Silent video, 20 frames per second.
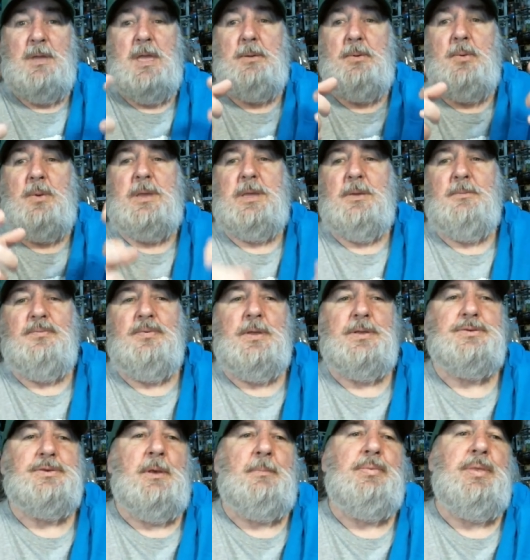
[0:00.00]
maybe we can
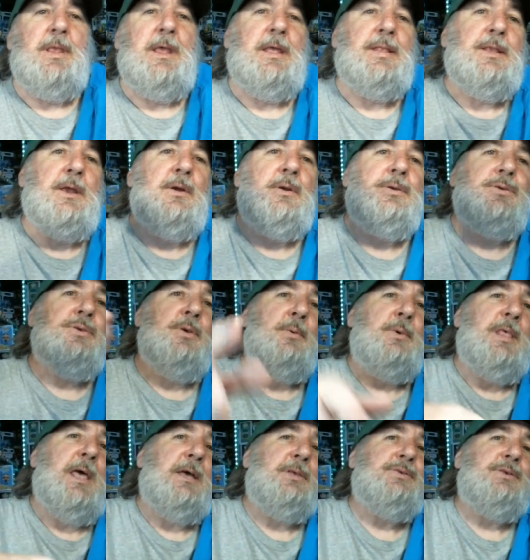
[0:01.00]
fit something in there. So
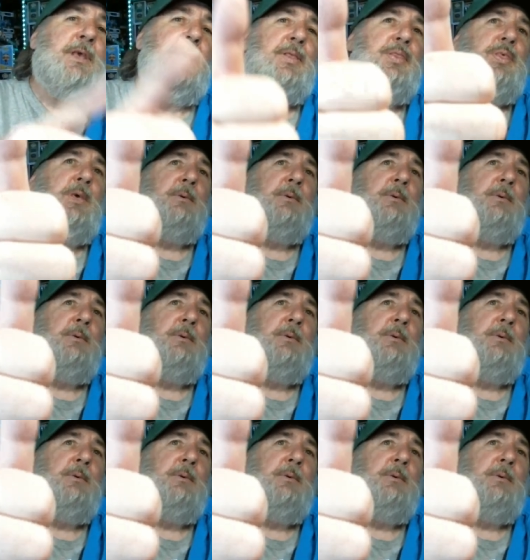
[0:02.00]
with that said,